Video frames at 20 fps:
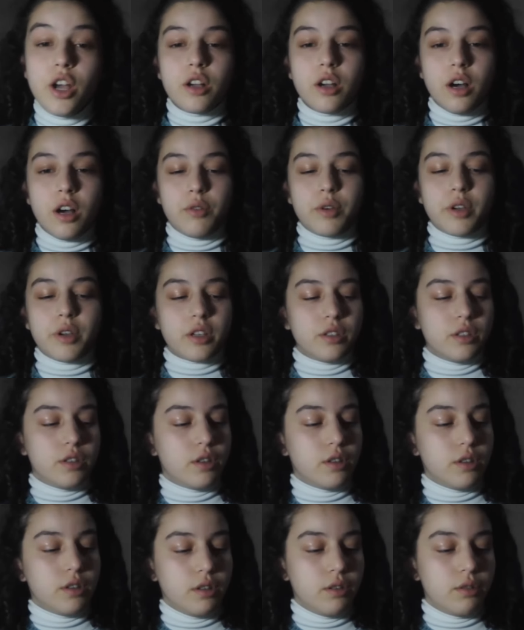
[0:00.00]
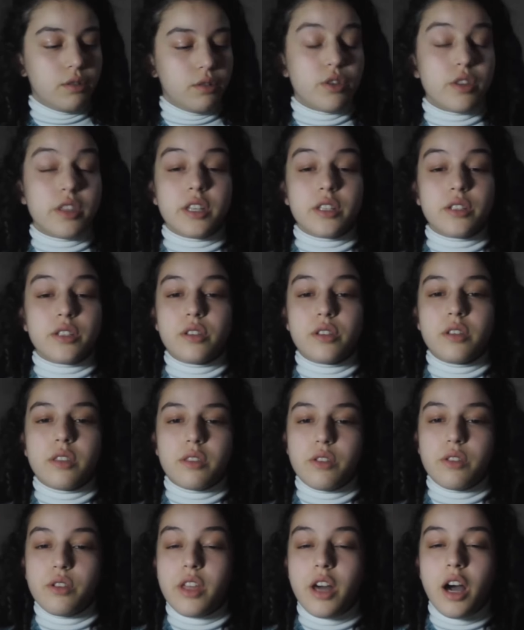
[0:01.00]
going to
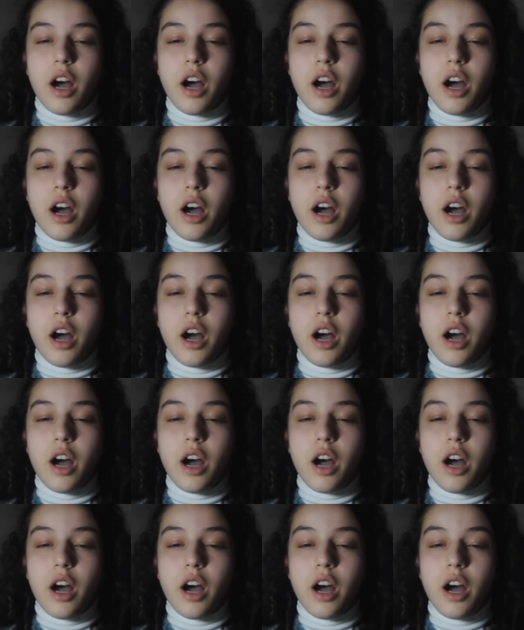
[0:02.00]
the